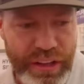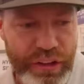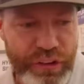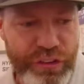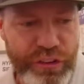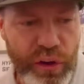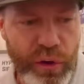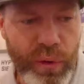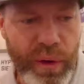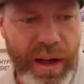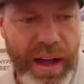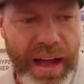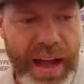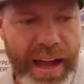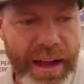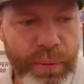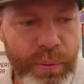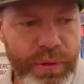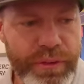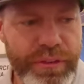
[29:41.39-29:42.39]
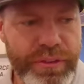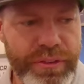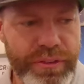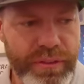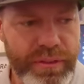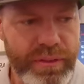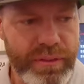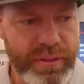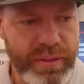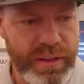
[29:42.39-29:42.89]
So I was
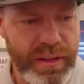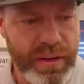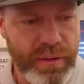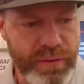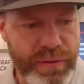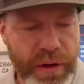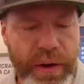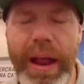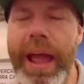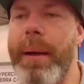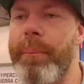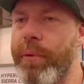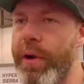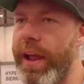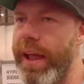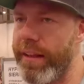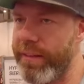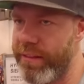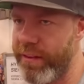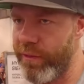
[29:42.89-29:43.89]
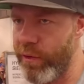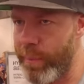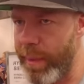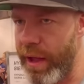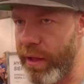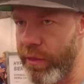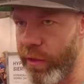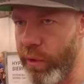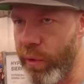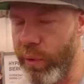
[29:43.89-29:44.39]
very apprehensive
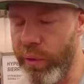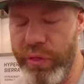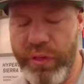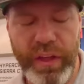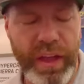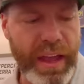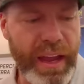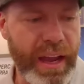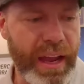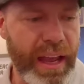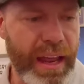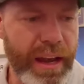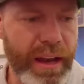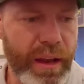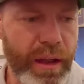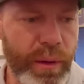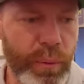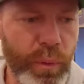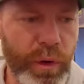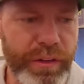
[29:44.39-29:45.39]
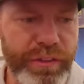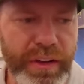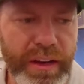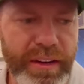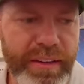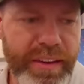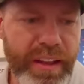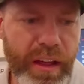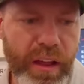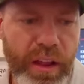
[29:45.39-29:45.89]
about the whole thing, and it wasn't
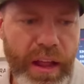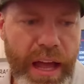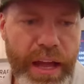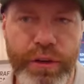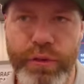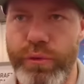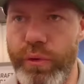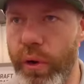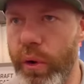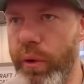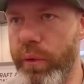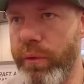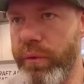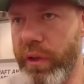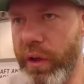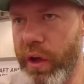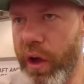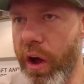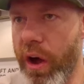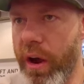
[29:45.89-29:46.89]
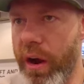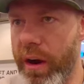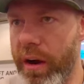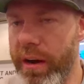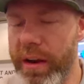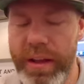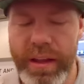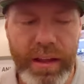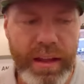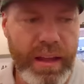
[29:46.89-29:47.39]
until I drove the car
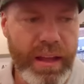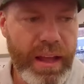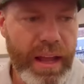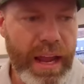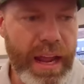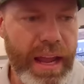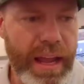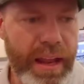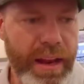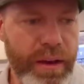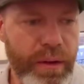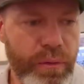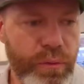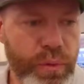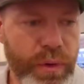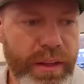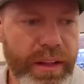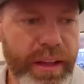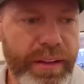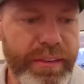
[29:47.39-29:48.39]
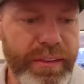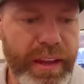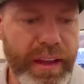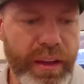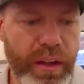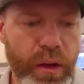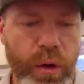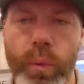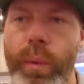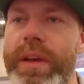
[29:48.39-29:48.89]
and realized like
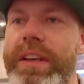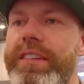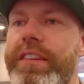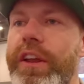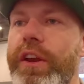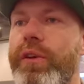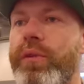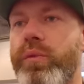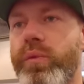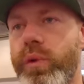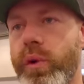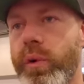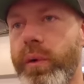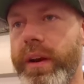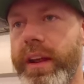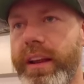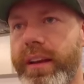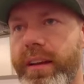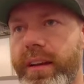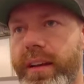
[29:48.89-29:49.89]
we didn't ruin it.